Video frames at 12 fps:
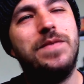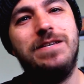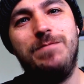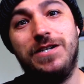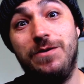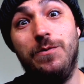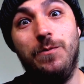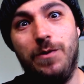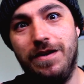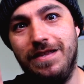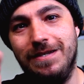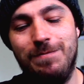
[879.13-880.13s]
Especially when
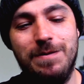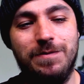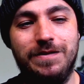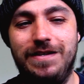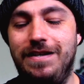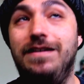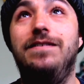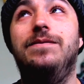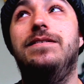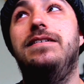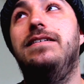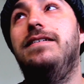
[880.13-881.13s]
one of these people said it. It
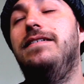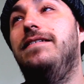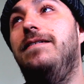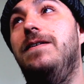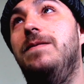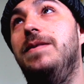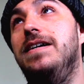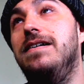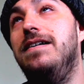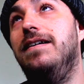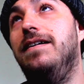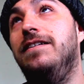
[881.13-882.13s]
was, oh my
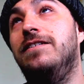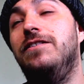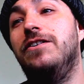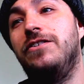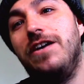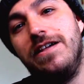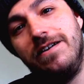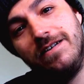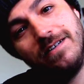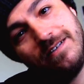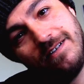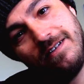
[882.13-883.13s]
God, I just looked at
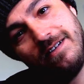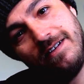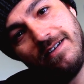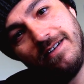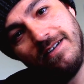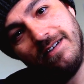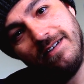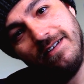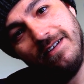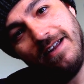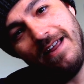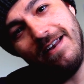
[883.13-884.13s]
her.
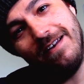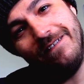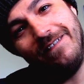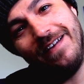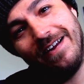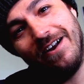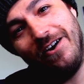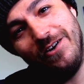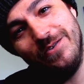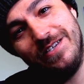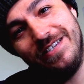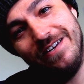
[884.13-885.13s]
I'm like, are
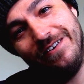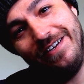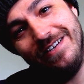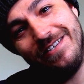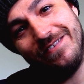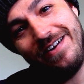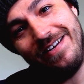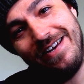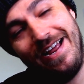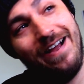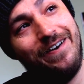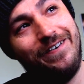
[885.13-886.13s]
you serious
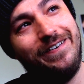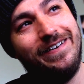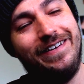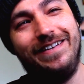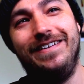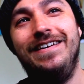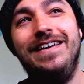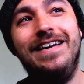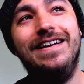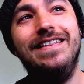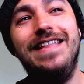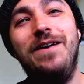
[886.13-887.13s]
right now?
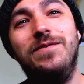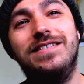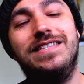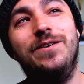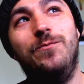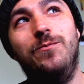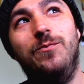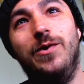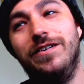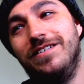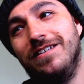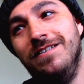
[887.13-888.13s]
That was the
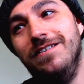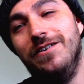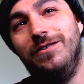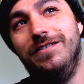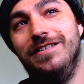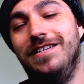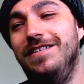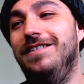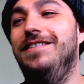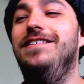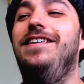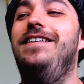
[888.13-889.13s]
worst
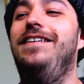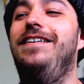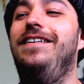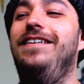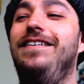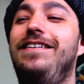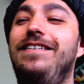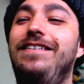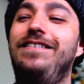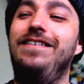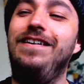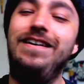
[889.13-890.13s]
condolences.
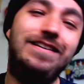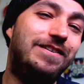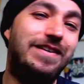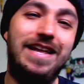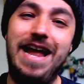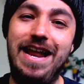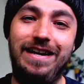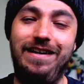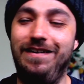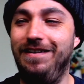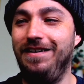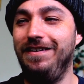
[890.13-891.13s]
Get out of
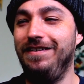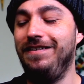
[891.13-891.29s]
here.